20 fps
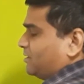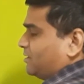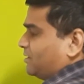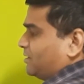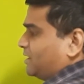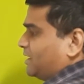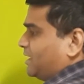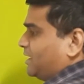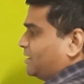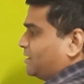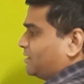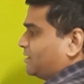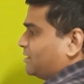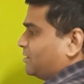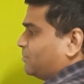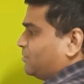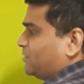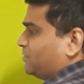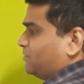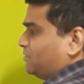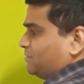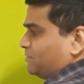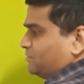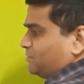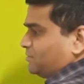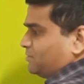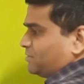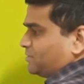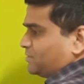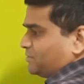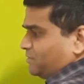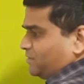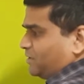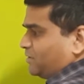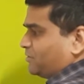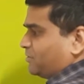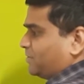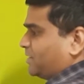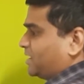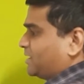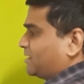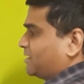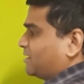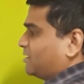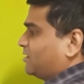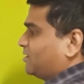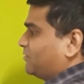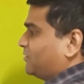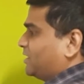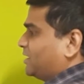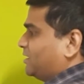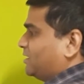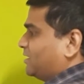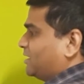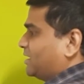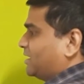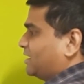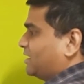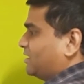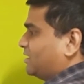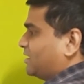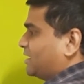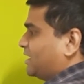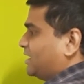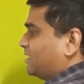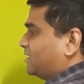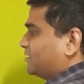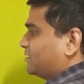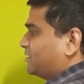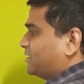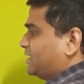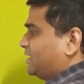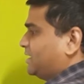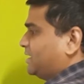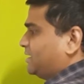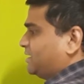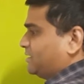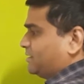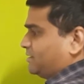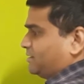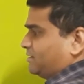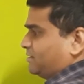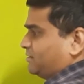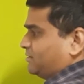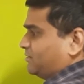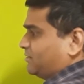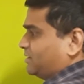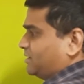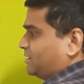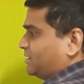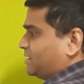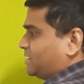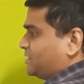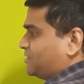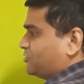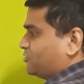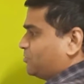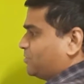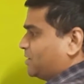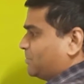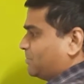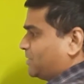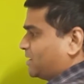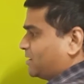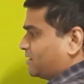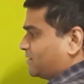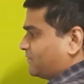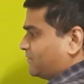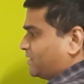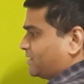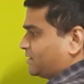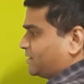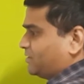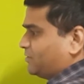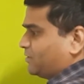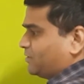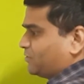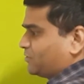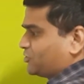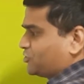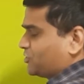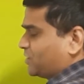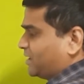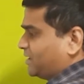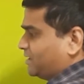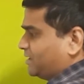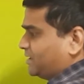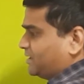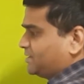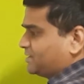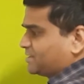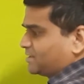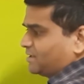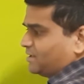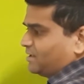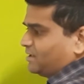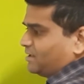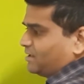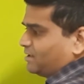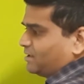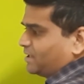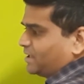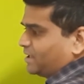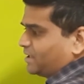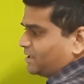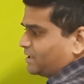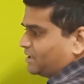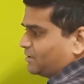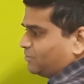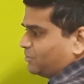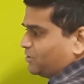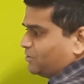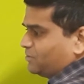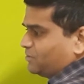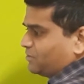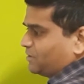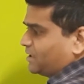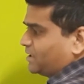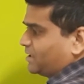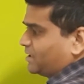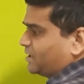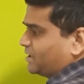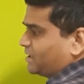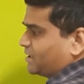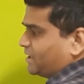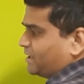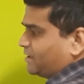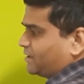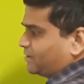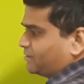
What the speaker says: write a W, so you have to make it a curve here and then write a 3. Okay, 3 should be a part of it. You have to join this, write a W and then write a